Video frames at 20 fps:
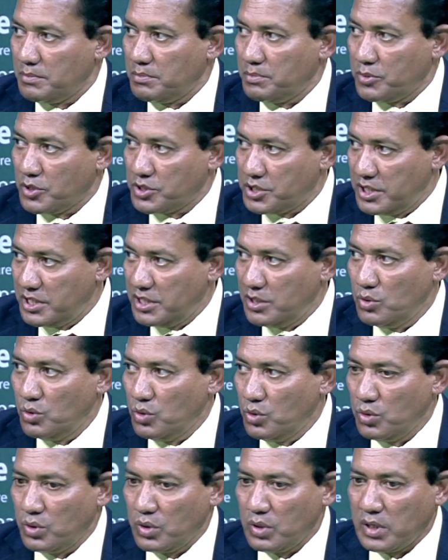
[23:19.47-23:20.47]

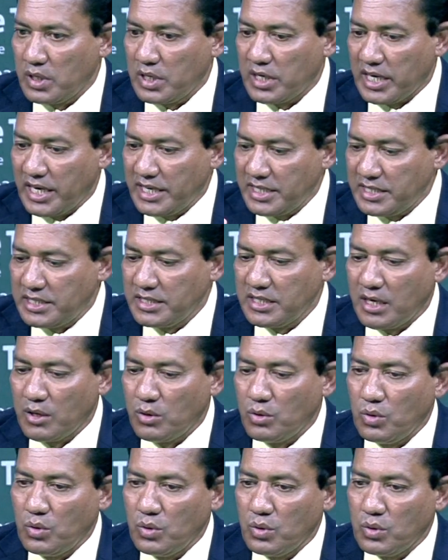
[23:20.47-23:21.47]
procedure right
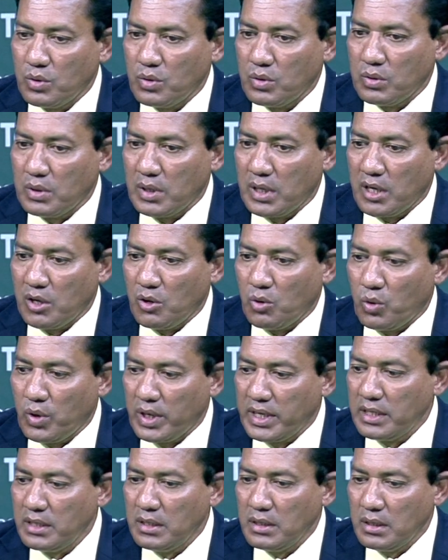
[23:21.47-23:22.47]
now,
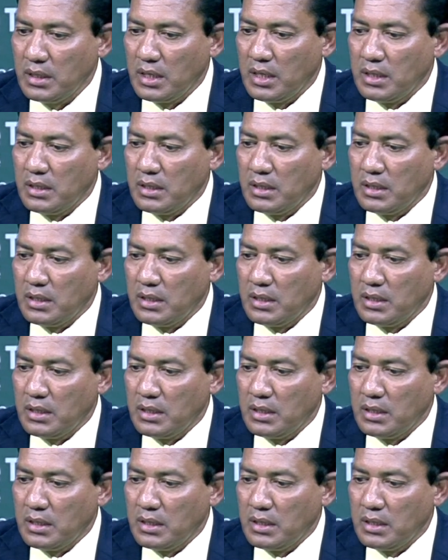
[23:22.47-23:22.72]
when